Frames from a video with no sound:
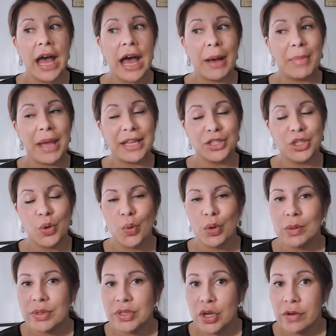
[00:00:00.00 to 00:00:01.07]
As the
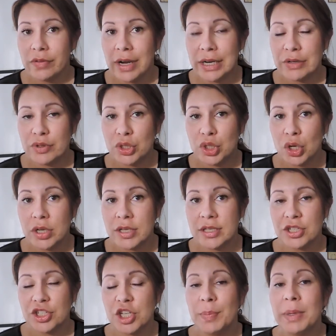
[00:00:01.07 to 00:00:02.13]
order was over
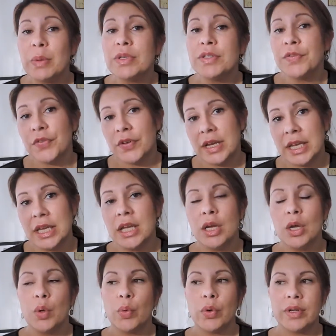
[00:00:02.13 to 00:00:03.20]
$100, shipping was free,
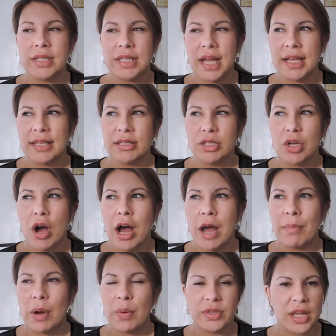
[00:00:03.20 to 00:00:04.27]
whereas last
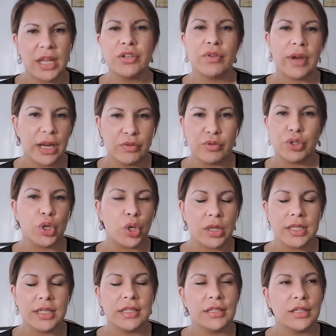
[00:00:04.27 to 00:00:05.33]
time I was under
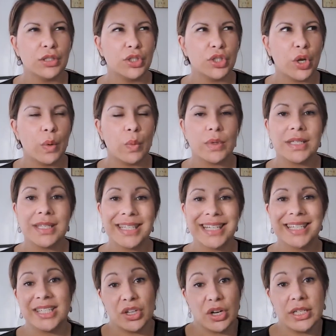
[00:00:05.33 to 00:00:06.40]
$100, so it was
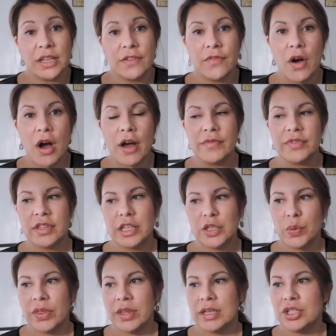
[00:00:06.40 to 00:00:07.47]
$6.95, so
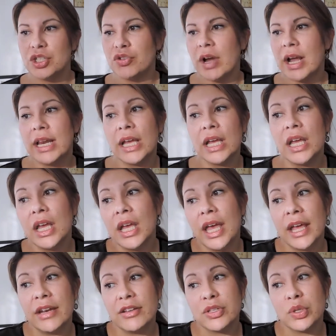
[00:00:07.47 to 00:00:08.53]
that's within Australia.
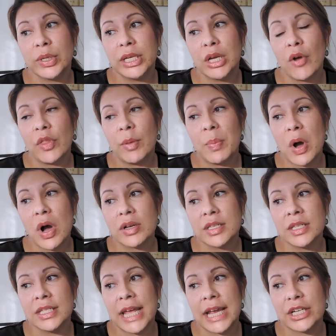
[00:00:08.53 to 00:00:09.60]
And just looking on the
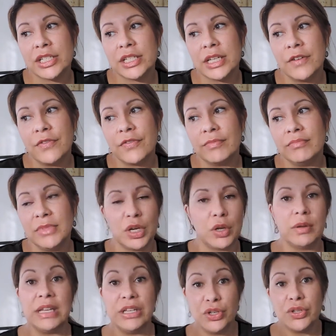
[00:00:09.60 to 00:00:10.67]
box, it's actually, you
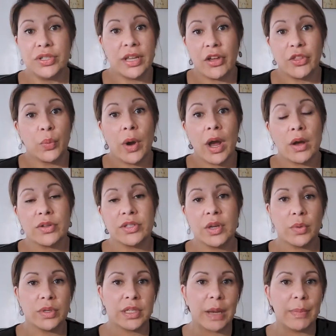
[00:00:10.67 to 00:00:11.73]
know, in New South Wales,
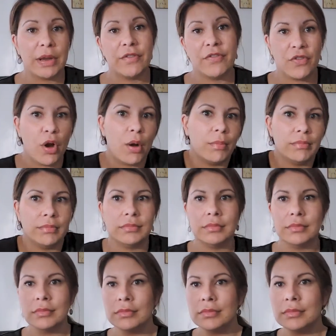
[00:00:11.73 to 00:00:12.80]
so it was coming from
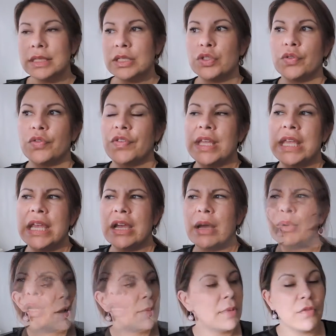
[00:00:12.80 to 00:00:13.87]
sort of
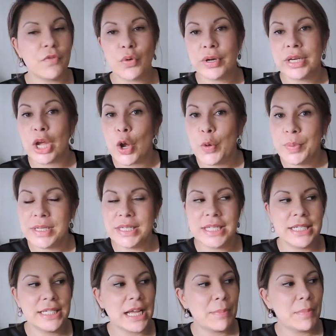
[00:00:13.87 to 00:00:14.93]
here. I've already
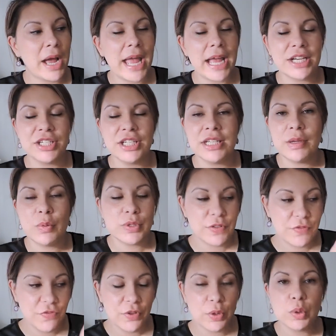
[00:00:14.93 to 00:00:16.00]
opened it. It
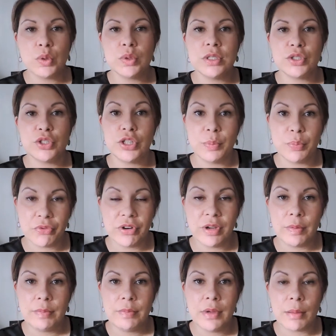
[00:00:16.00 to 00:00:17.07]
was filled to the
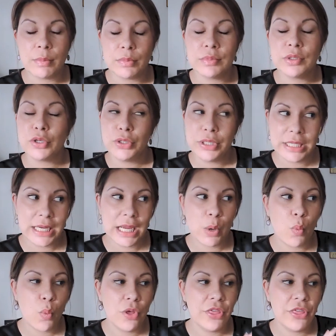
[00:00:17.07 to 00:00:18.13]
brim, no
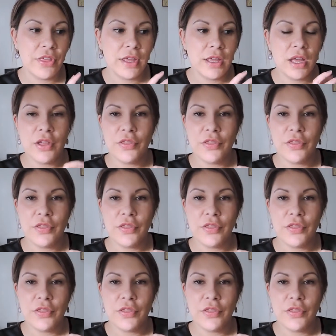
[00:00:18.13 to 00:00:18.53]
kidding, with